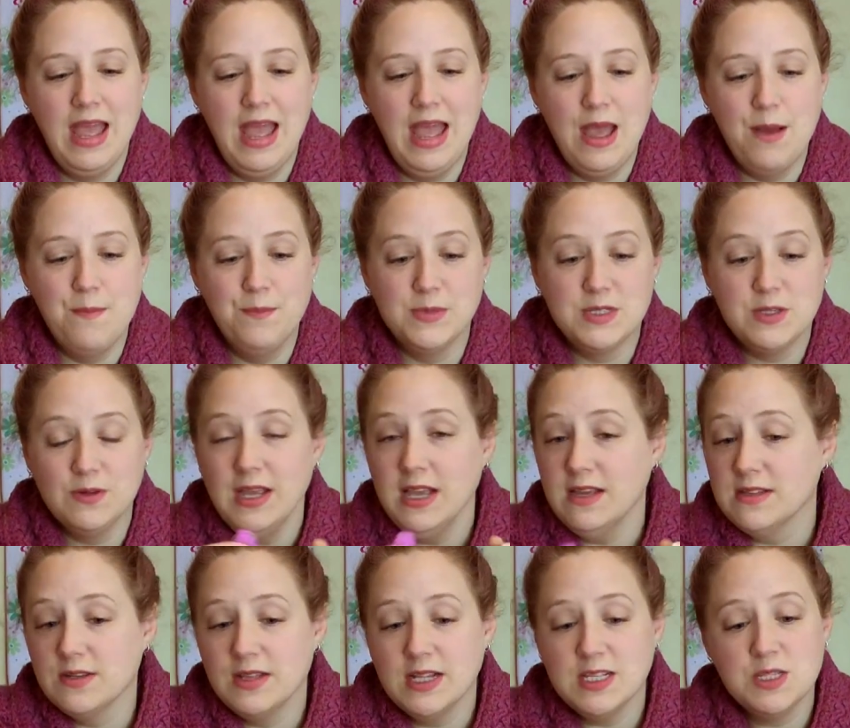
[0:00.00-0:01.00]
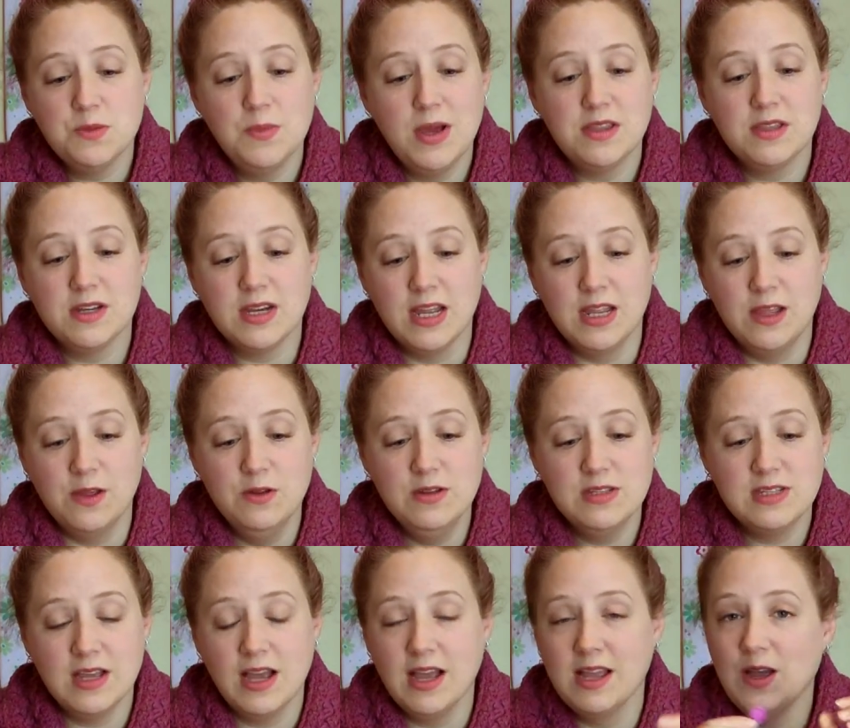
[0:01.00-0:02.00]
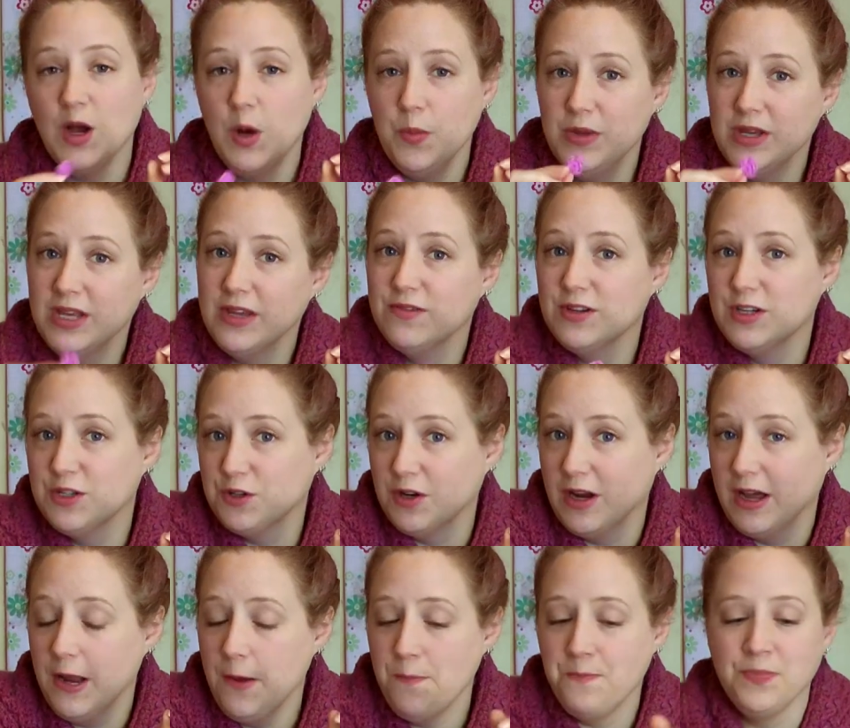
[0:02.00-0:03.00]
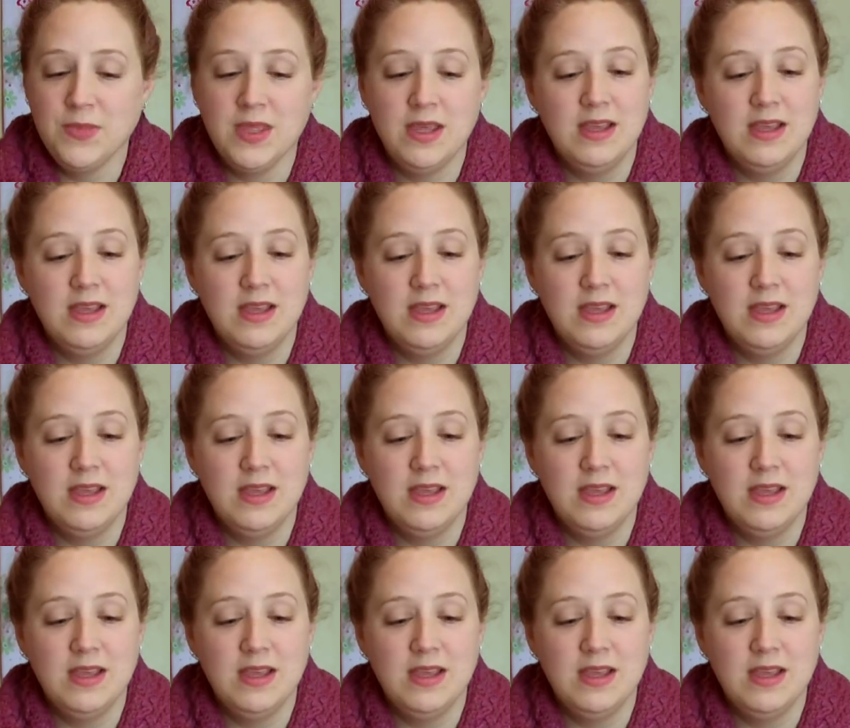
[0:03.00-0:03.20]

So that's the method I use. I hope you give it a try.